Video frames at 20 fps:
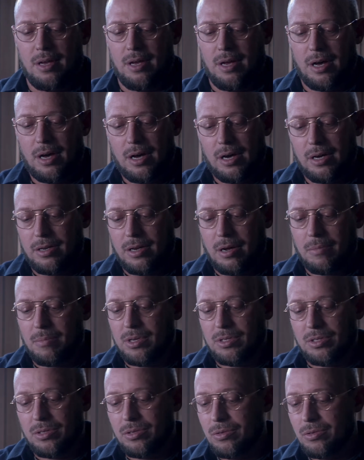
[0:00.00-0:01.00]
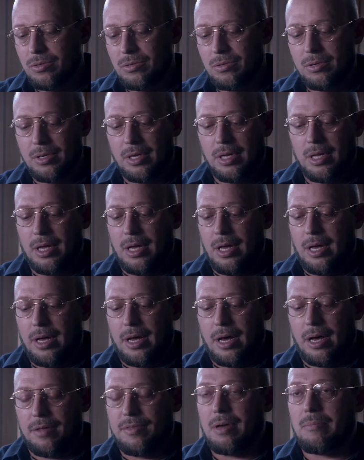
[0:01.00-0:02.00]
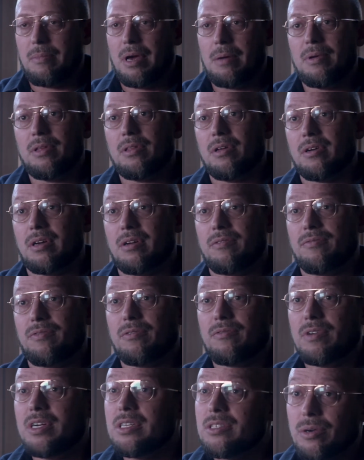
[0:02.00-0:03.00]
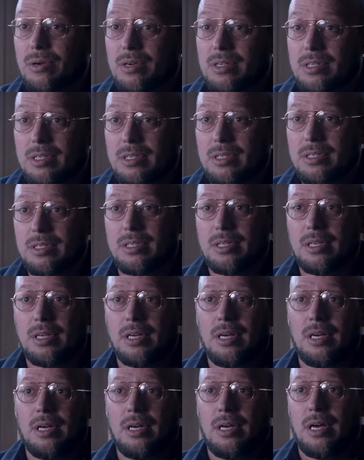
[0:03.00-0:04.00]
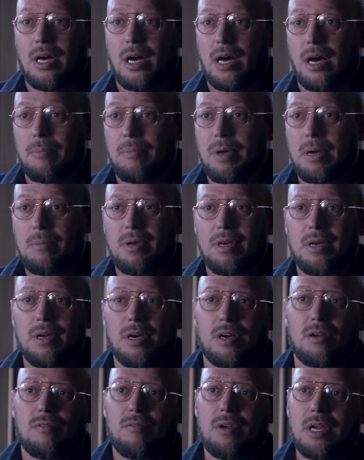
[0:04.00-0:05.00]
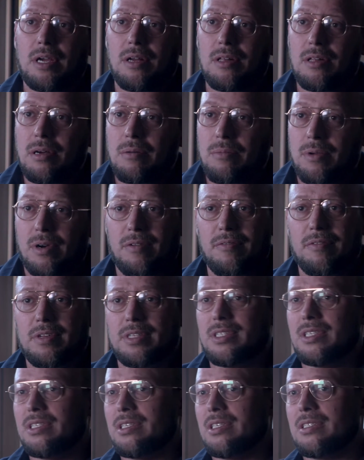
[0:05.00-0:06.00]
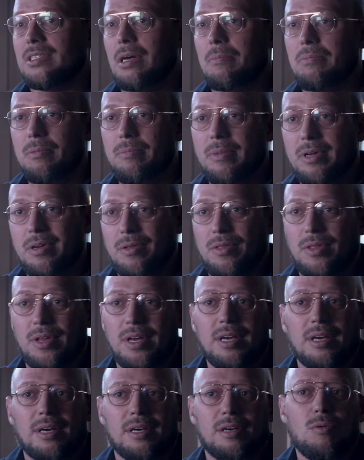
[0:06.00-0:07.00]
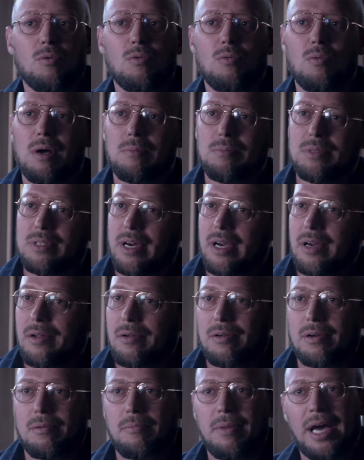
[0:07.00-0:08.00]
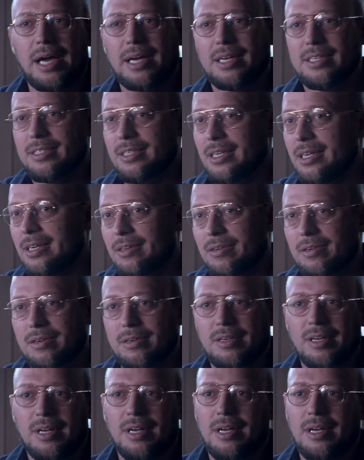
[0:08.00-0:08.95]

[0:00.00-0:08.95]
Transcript: Number two, they may be looking for resources, maybe a curriculum, or even just a supplemental thing, a cool website or a magazine or